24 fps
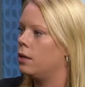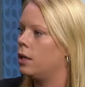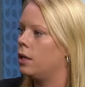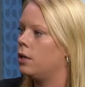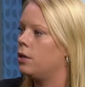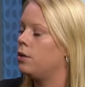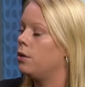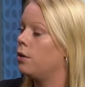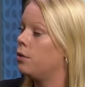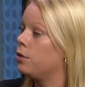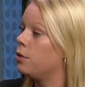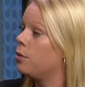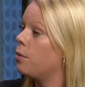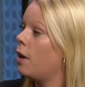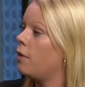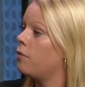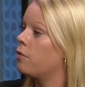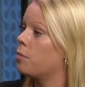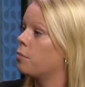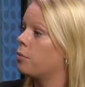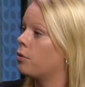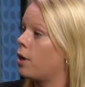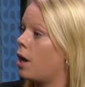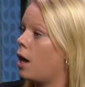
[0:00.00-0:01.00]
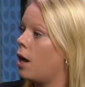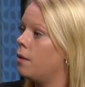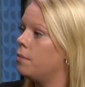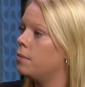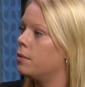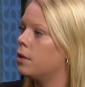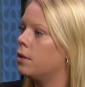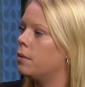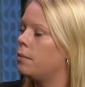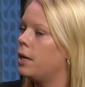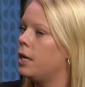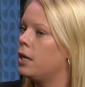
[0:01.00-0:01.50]
like, you know, you have a
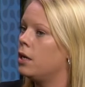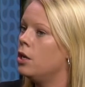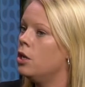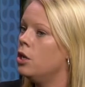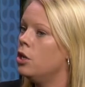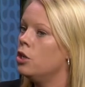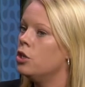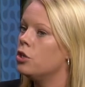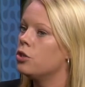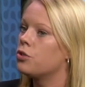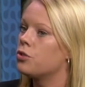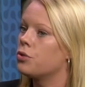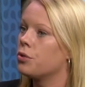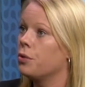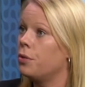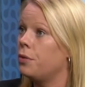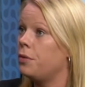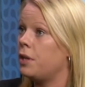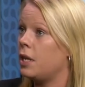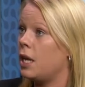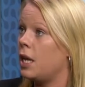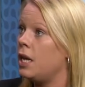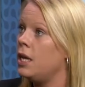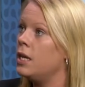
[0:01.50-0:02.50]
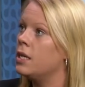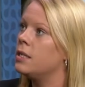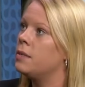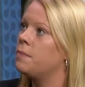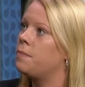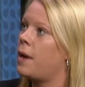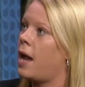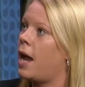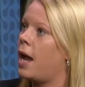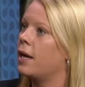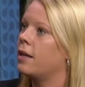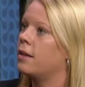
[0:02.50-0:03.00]
problem. And truth is,
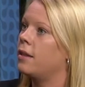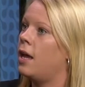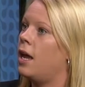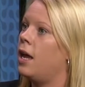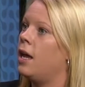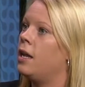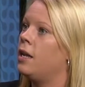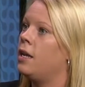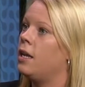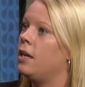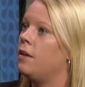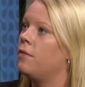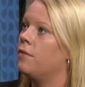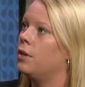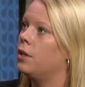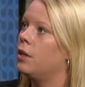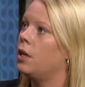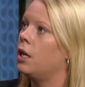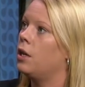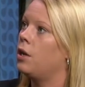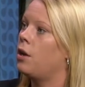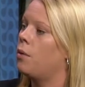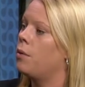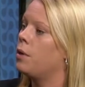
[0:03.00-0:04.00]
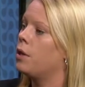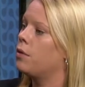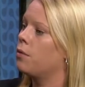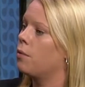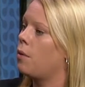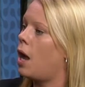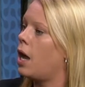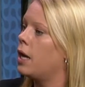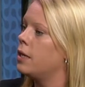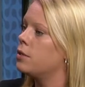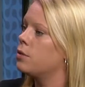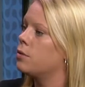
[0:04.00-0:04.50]
back then, even like going through
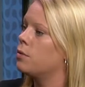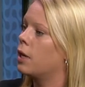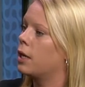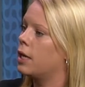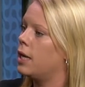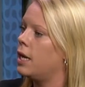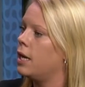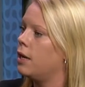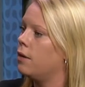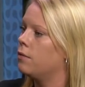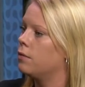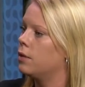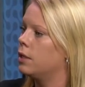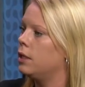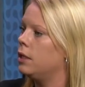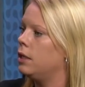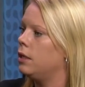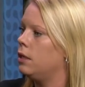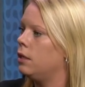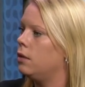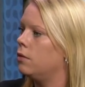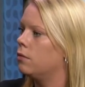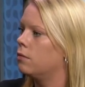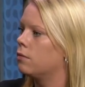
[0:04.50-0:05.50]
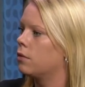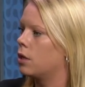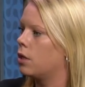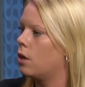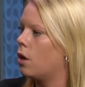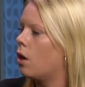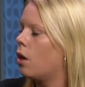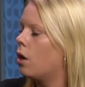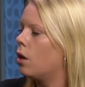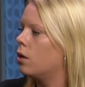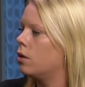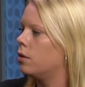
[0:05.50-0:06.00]
high school, I can't really
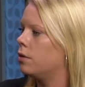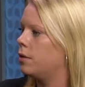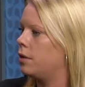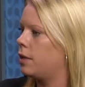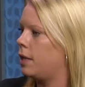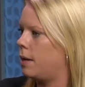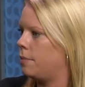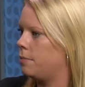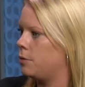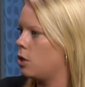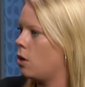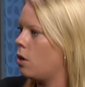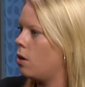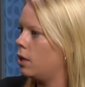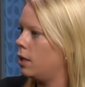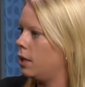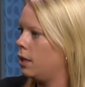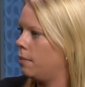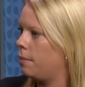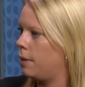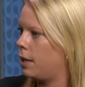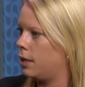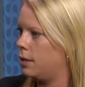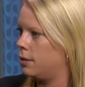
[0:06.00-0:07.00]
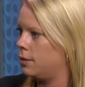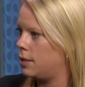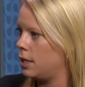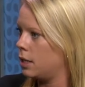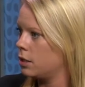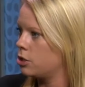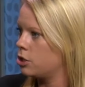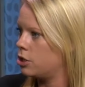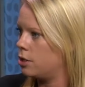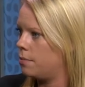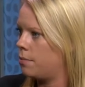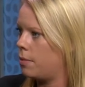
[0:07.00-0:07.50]
recall them talking about
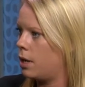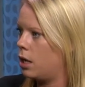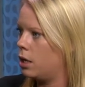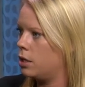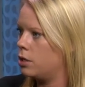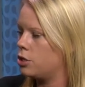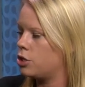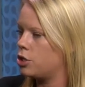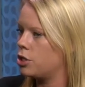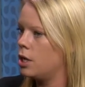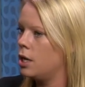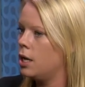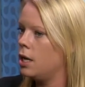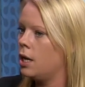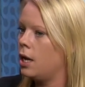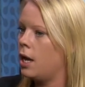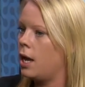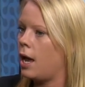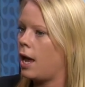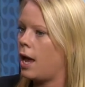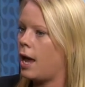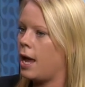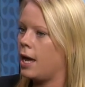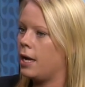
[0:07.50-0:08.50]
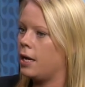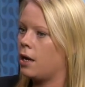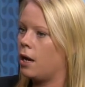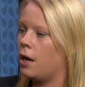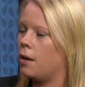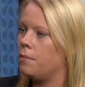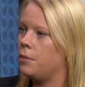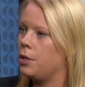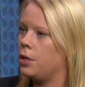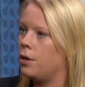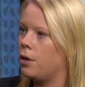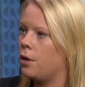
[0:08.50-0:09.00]
addiction much. And,
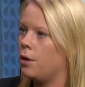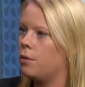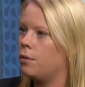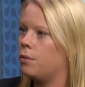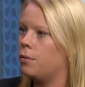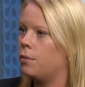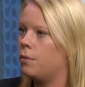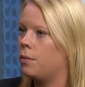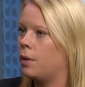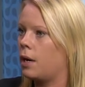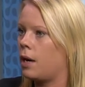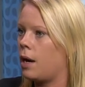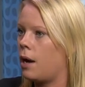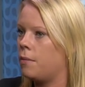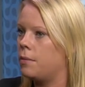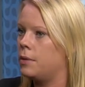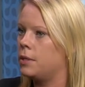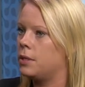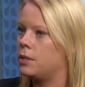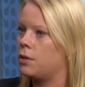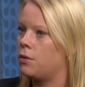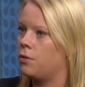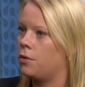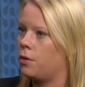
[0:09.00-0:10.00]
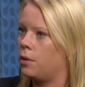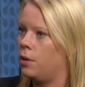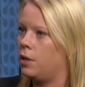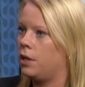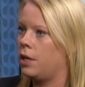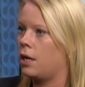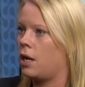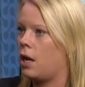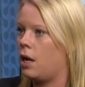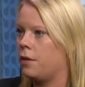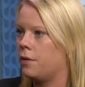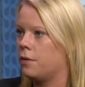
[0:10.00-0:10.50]
you know, where I was on
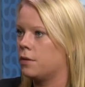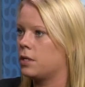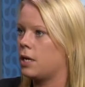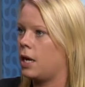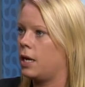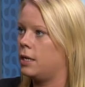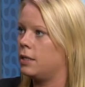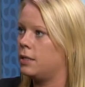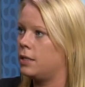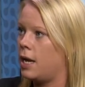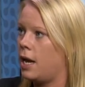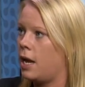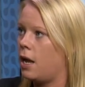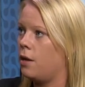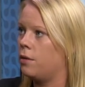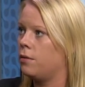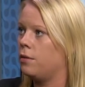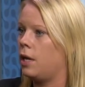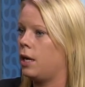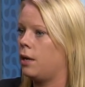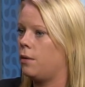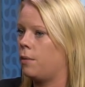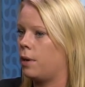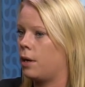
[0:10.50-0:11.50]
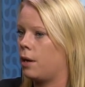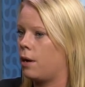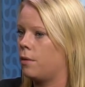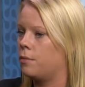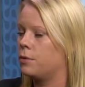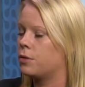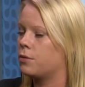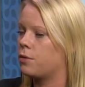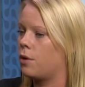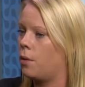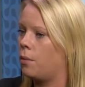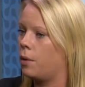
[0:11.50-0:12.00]
the other side of town, like when I
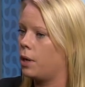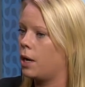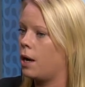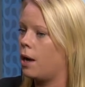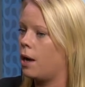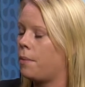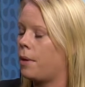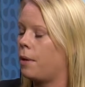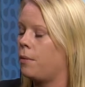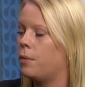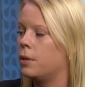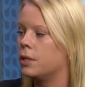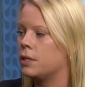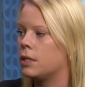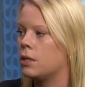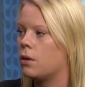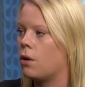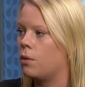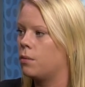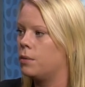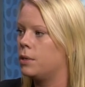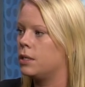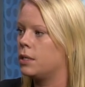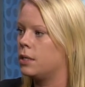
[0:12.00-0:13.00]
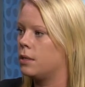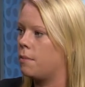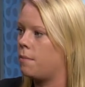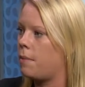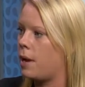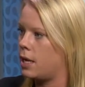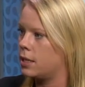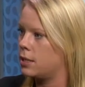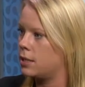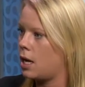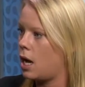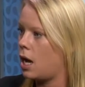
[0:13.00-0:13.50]
was growing I wasn't always in the
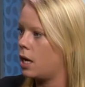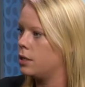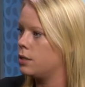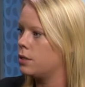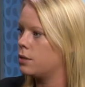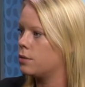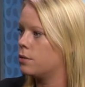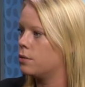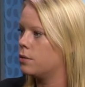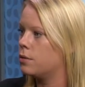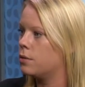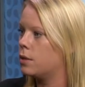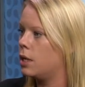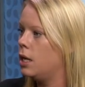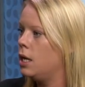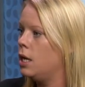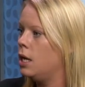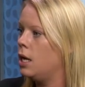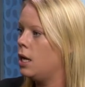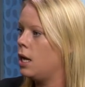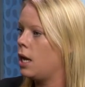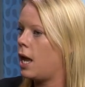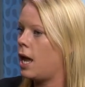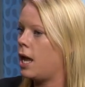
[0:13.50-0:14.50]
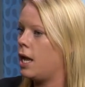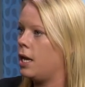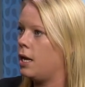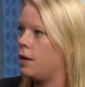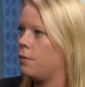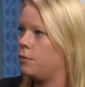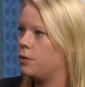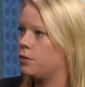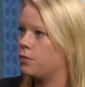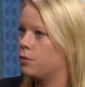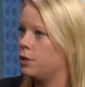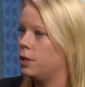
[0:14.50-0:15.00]
best high school. And it
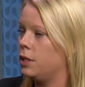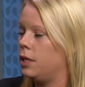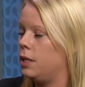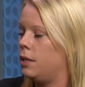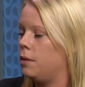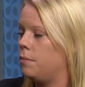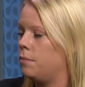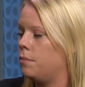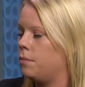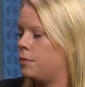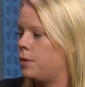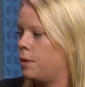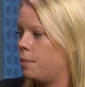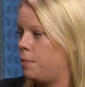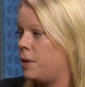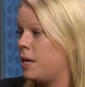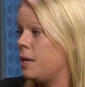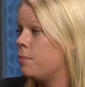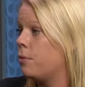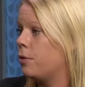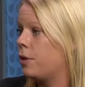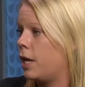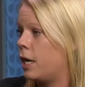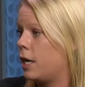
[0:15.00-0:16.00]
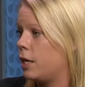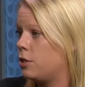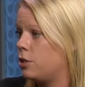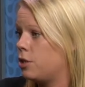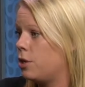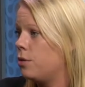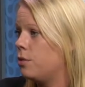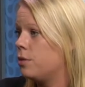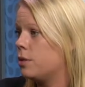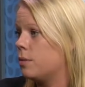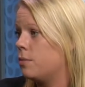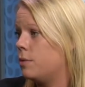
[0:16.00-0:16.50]
was really the people that I
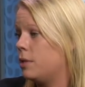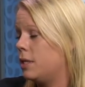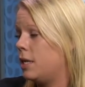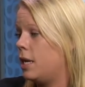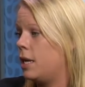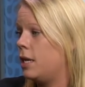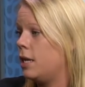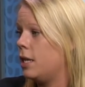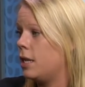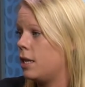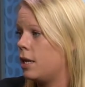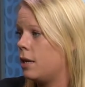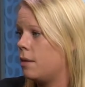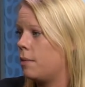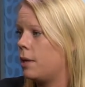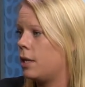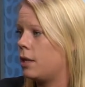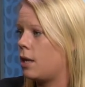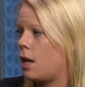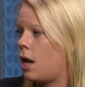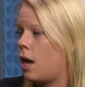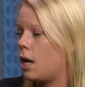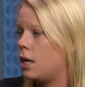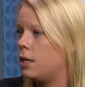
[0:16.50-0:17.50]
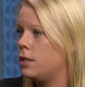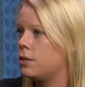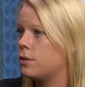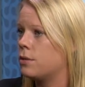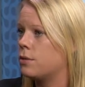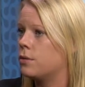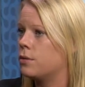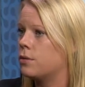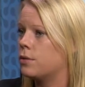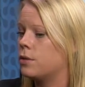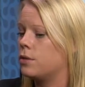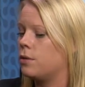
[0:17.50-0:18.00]
chose. It wasn't anything about the high
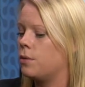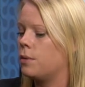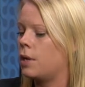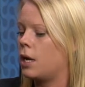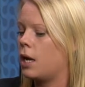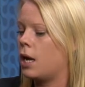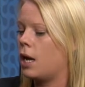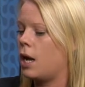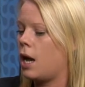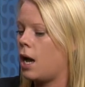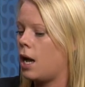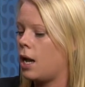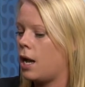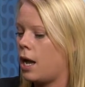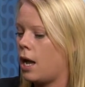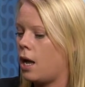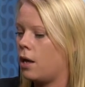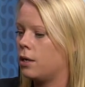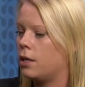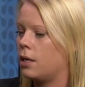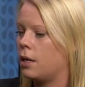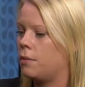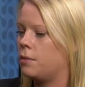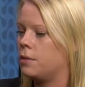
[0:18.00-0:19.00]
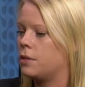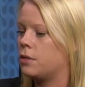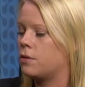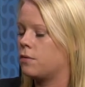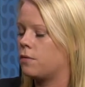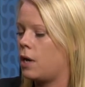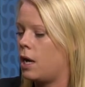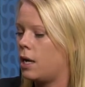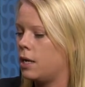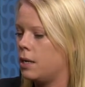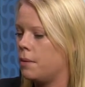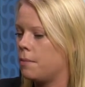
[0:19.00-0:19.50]
school. So when I got out and I was
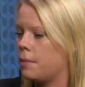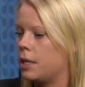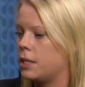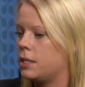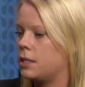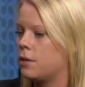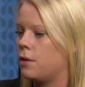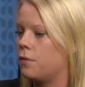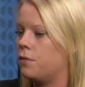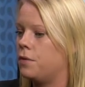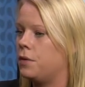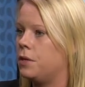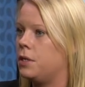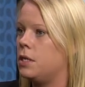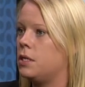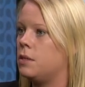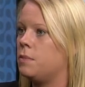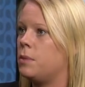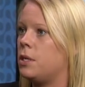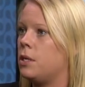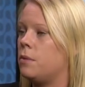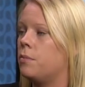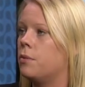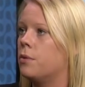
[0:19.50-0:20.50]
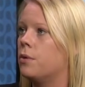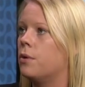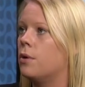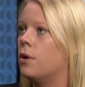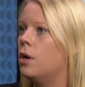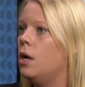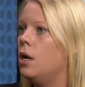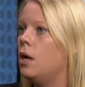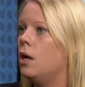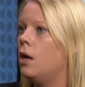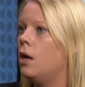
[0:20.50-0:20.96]
surrounding myself with these people,